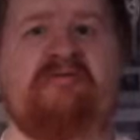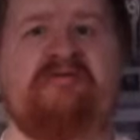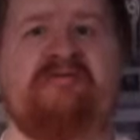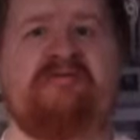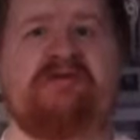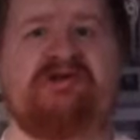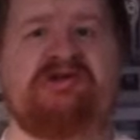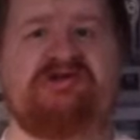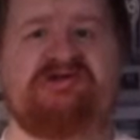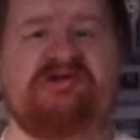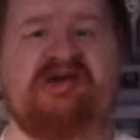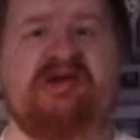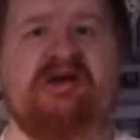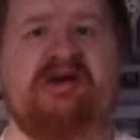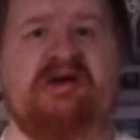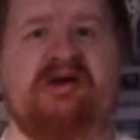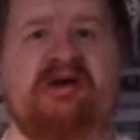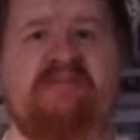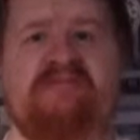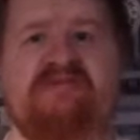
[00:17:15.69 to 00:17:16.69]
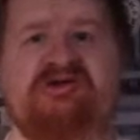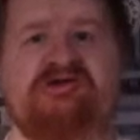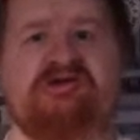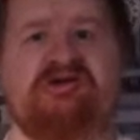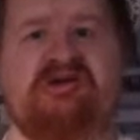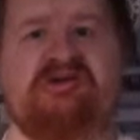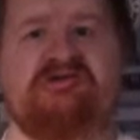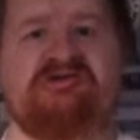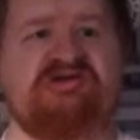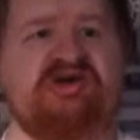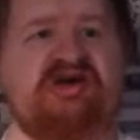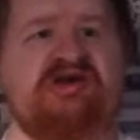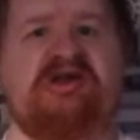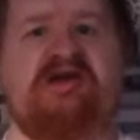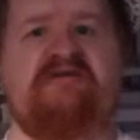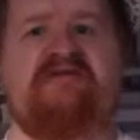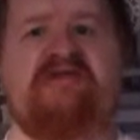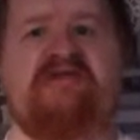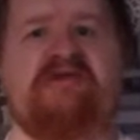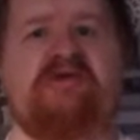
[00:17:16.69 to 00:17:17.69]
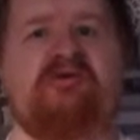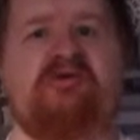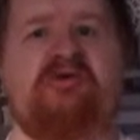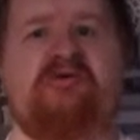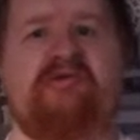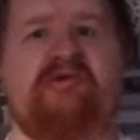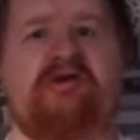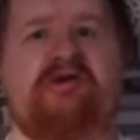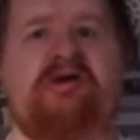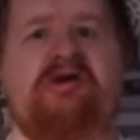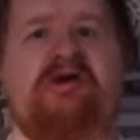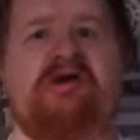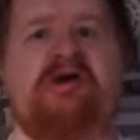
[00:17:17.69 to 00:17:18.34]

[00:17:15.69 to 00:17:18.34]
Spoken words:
the estate immediately. Signed everything over